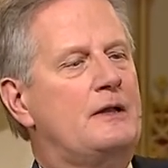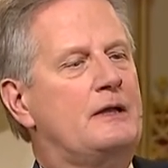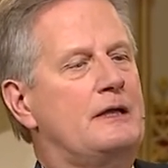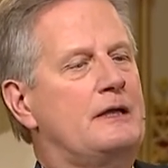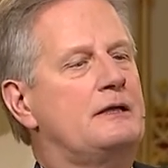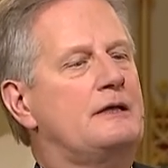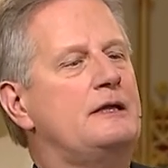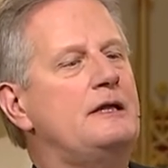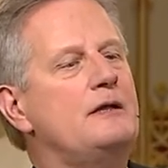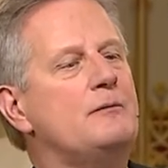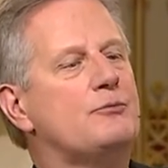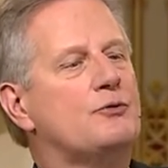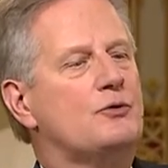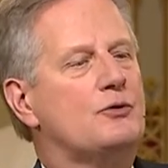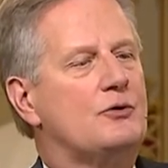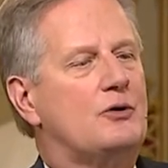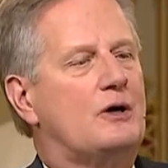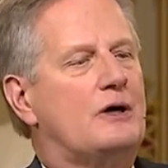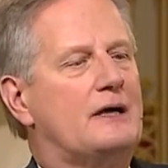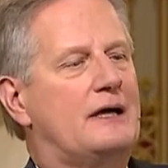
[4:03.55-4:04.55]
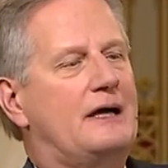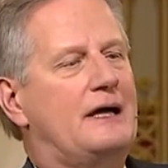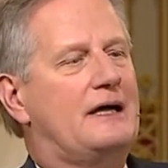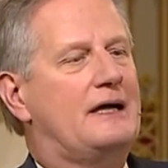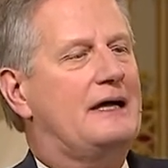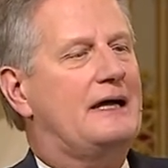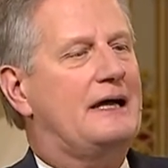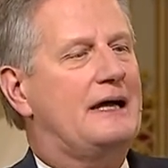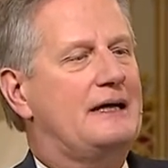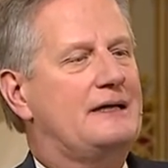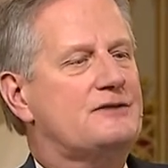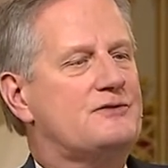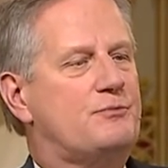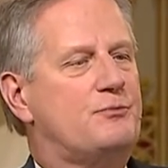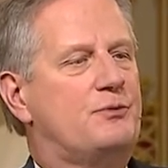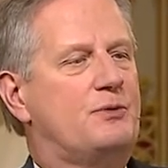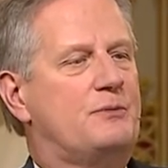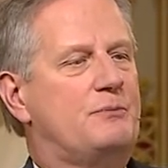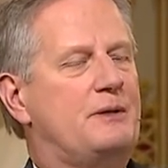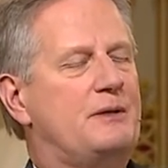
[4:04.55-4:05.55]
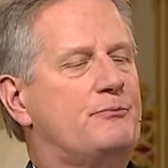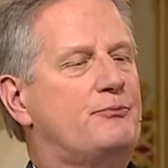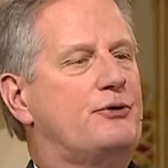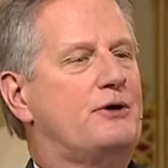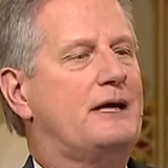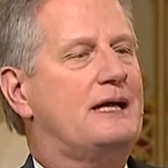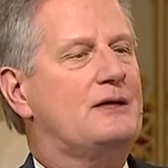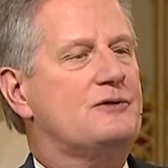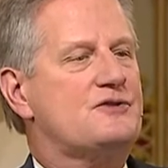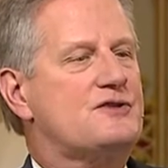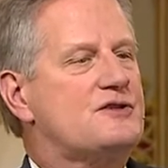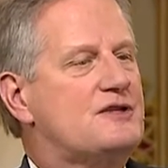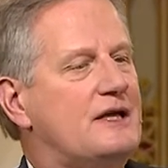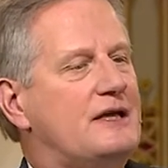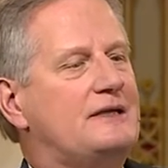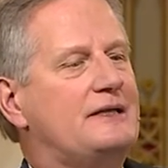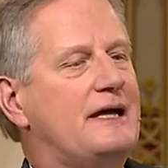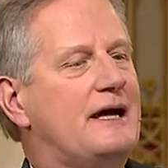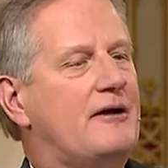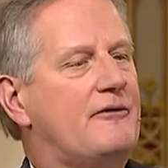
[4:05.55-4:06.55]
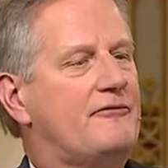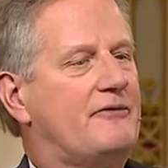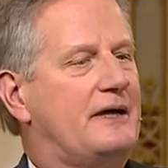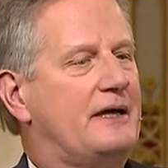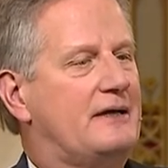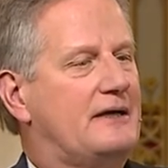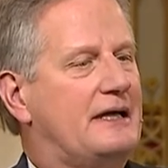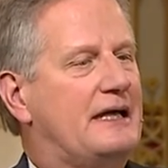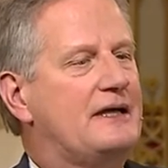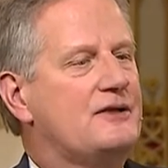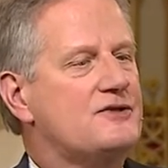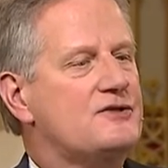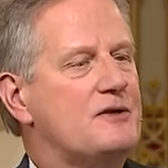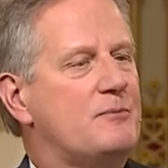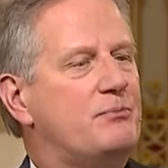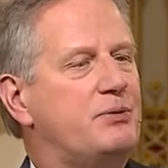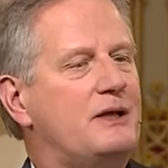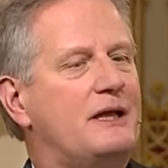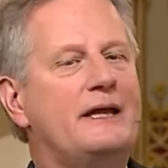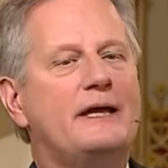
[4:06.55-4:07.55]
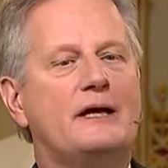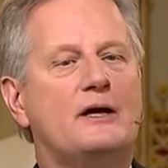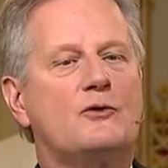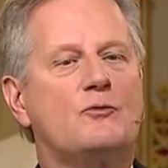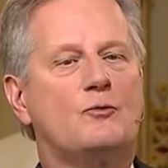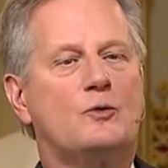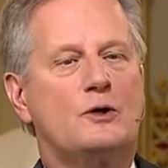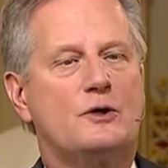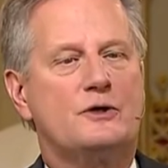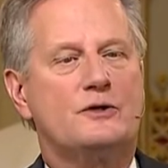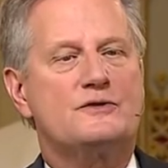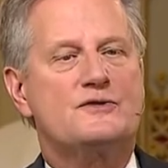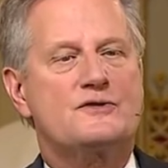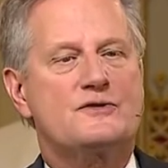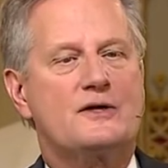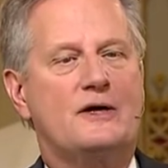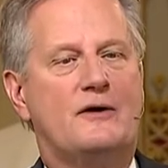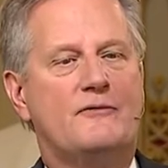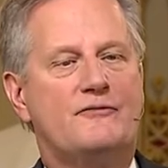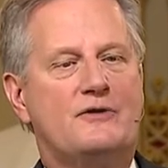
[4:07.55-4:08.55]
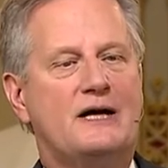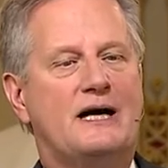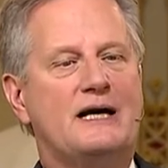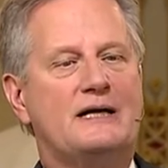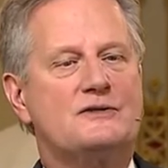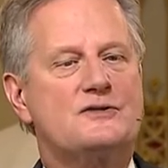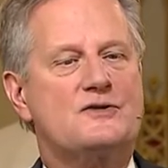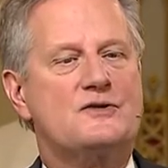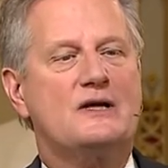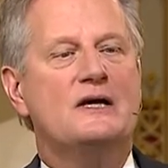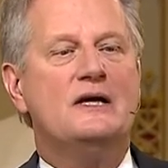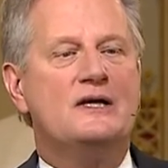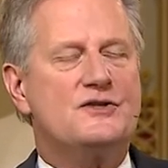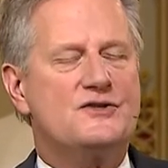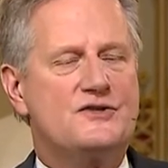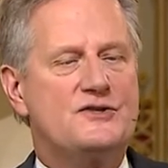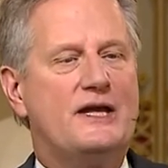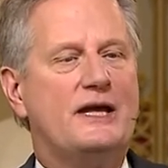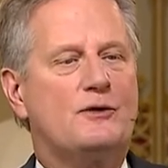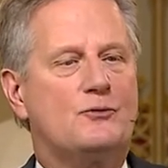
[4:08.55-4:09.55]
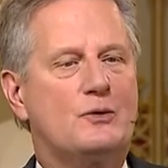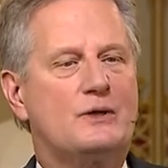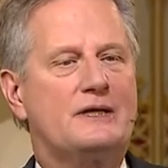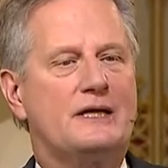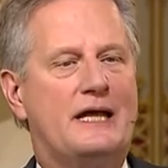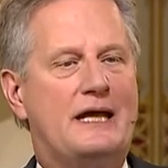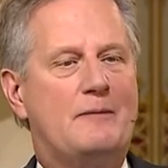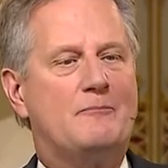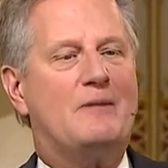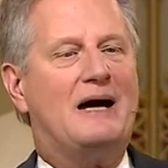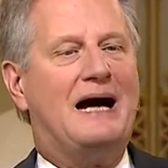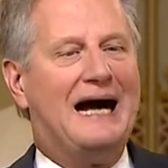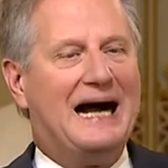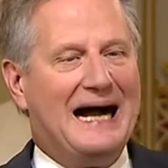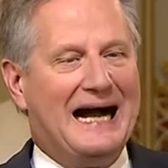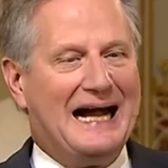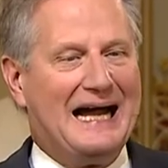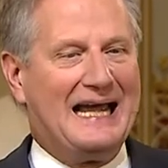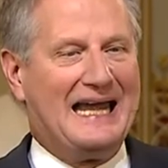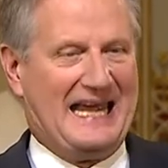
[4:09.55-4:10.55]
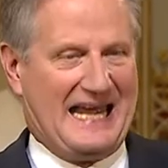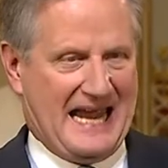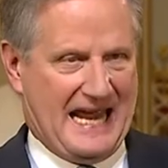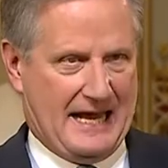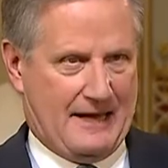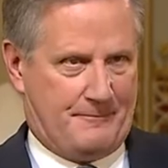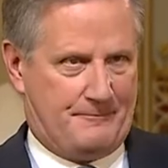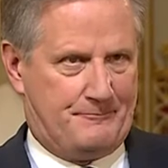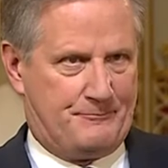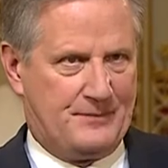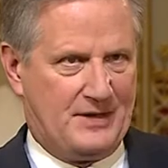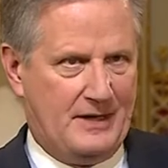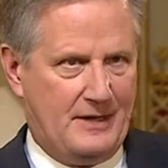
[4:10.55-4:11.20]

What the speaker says: In Hebrew, it would be pronounced Yahweh, is a play on words of God's sacred name, I Am.